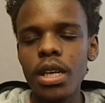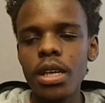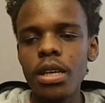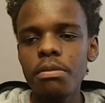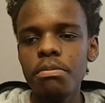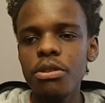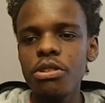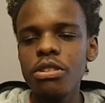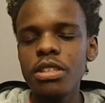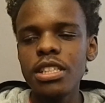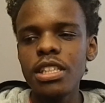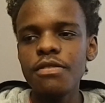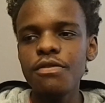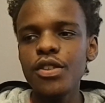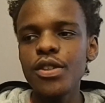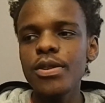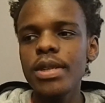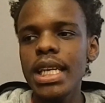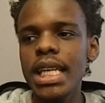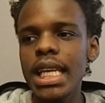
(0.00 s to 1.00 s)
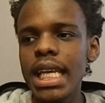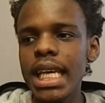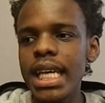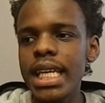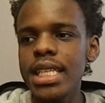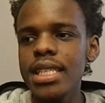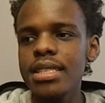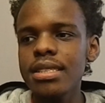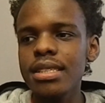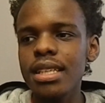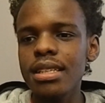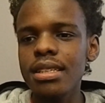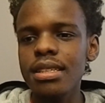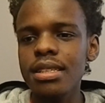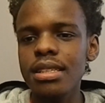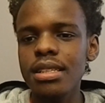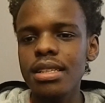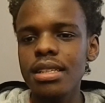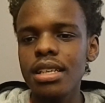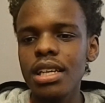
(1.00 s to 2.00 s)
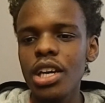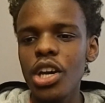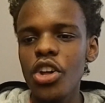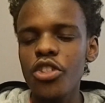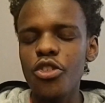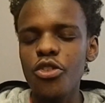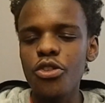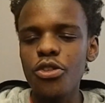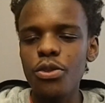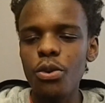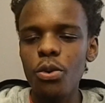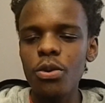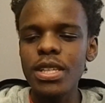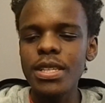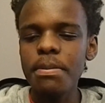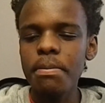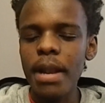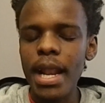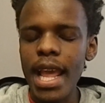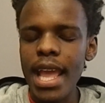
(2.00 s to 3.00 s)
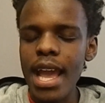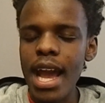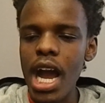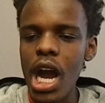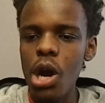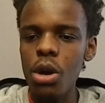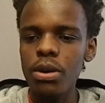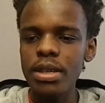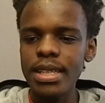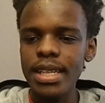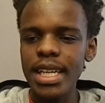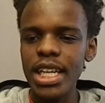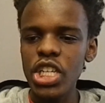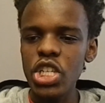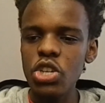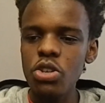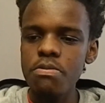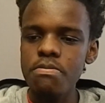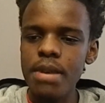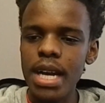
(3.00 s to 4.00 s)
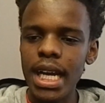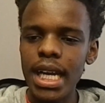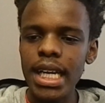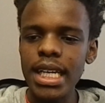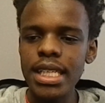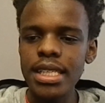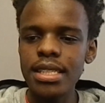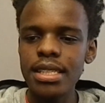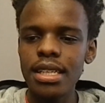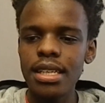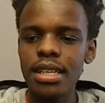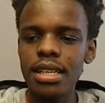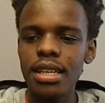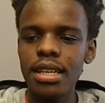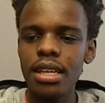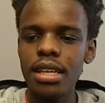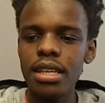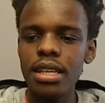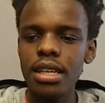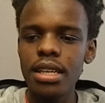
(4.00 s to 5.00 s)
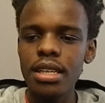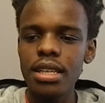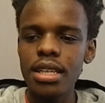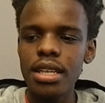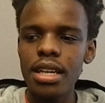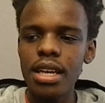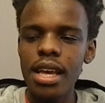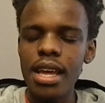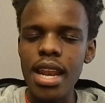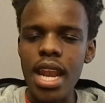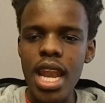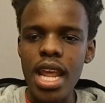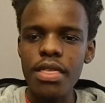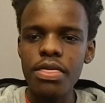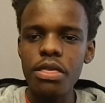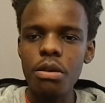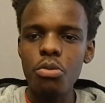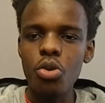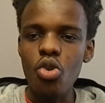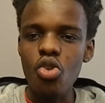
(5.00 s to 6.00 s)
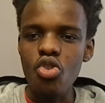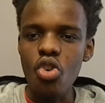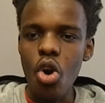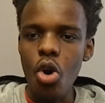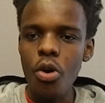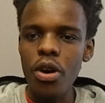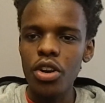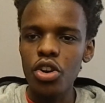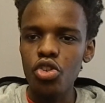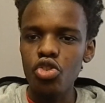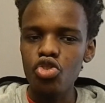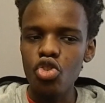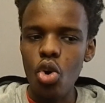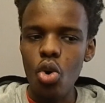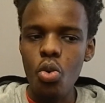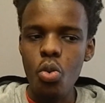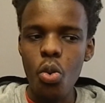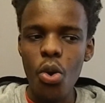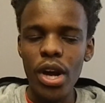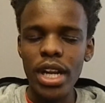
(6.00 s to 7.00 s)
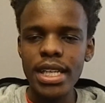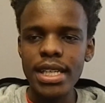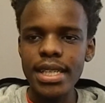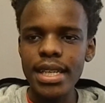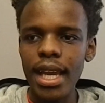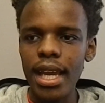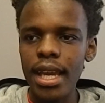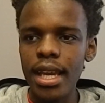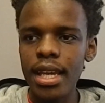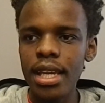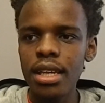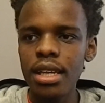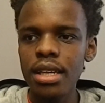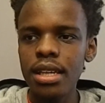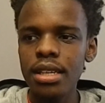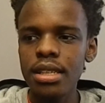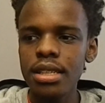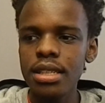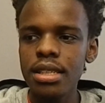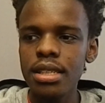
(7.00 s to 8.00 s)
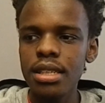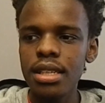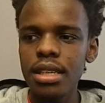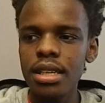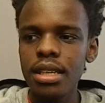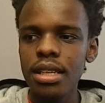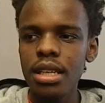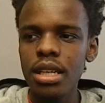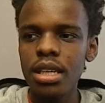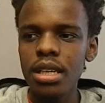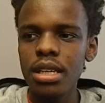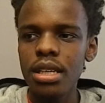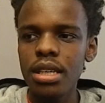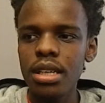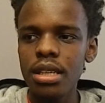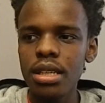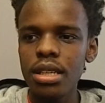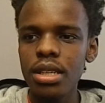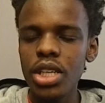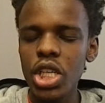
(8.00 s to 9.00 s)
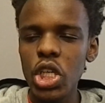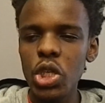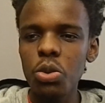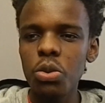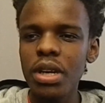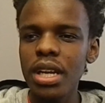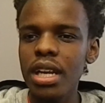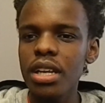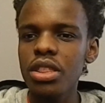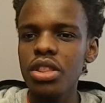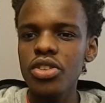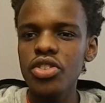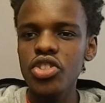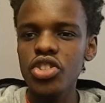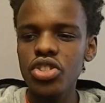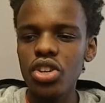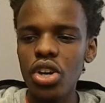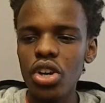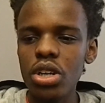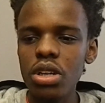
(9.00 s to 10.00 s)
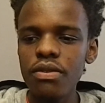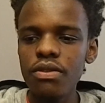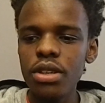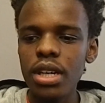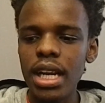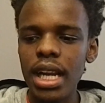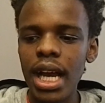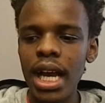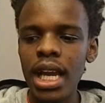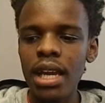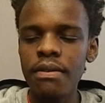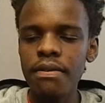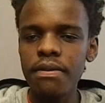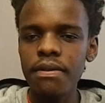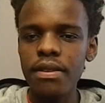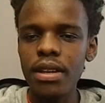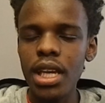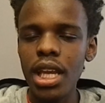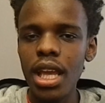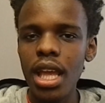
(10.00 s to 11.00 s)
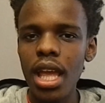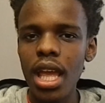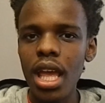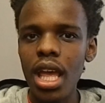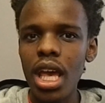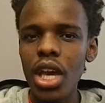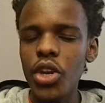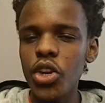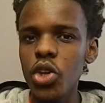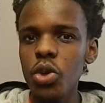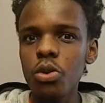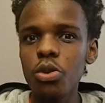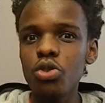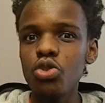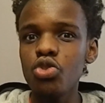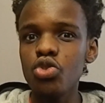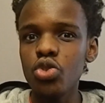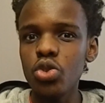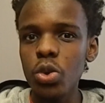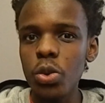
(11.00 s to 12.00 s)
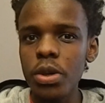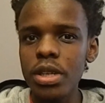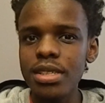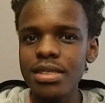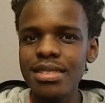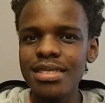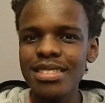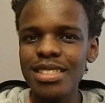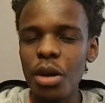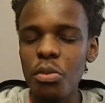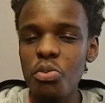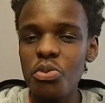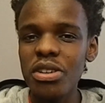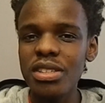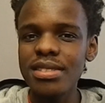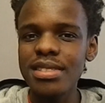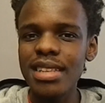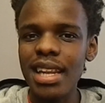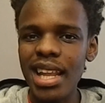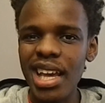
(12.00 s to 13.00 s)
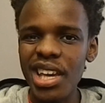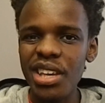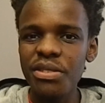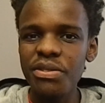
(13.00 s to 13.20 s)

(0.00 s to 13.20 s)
Because if you let the thoughts play out in your mind and let them grow and grow, one day you will get the shock of your life and you will ruin someone's life.